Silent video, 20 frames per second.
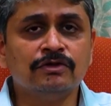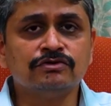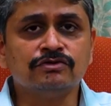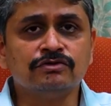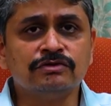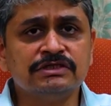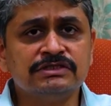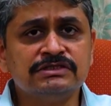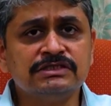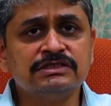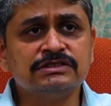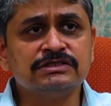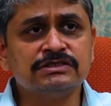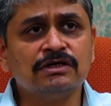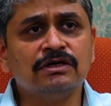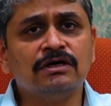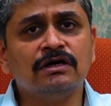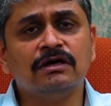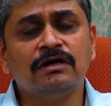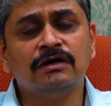So this is
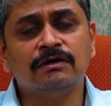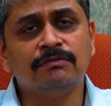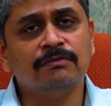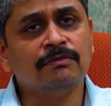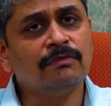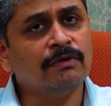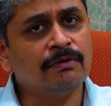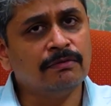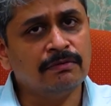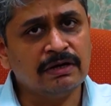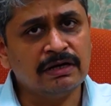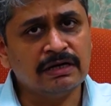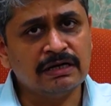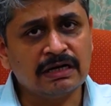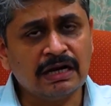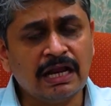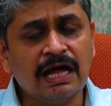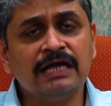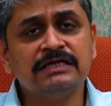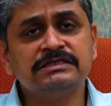
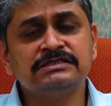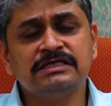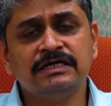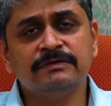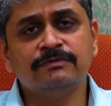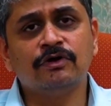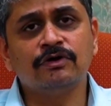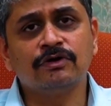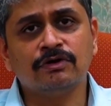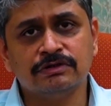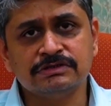largely about